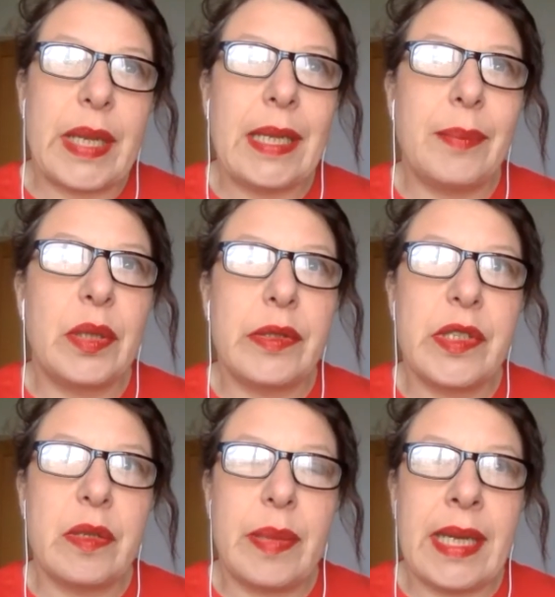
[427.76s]
people
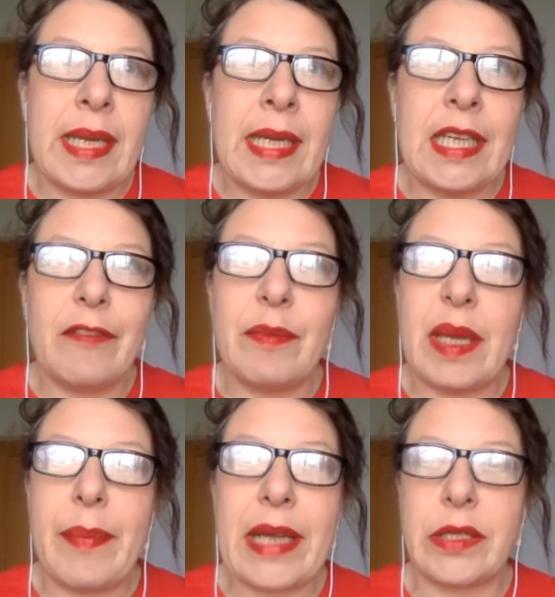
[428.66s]
to be giving me
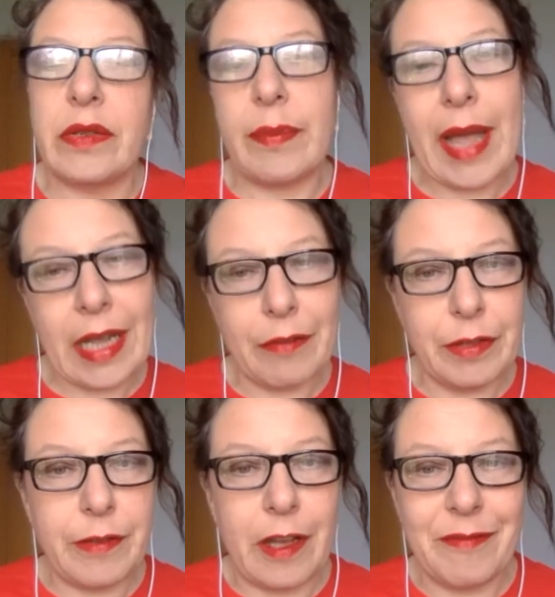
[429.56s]
a pat on the back every
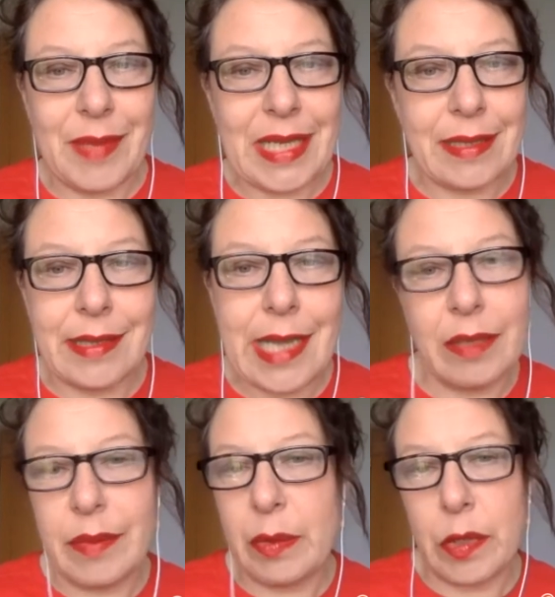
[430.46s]
5 minutes and
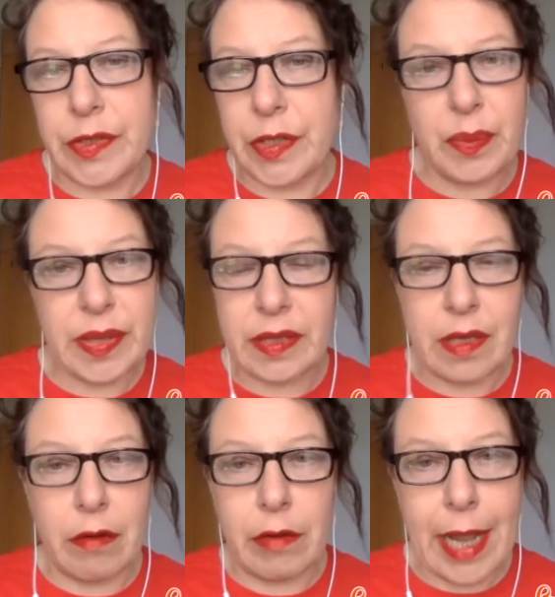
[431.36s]
telling me what a
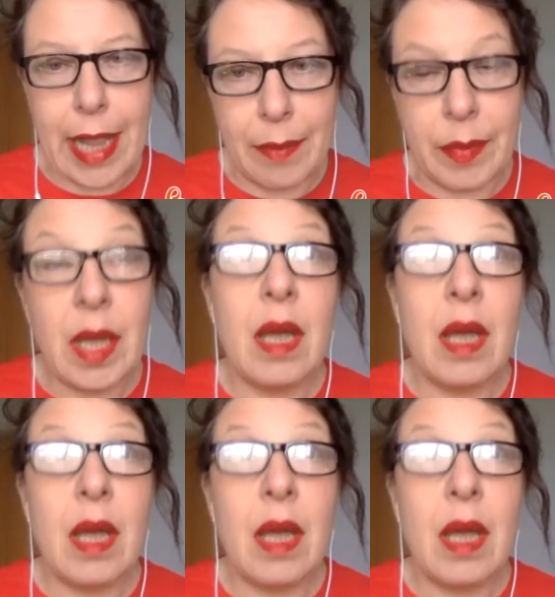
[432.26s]
superstar I am.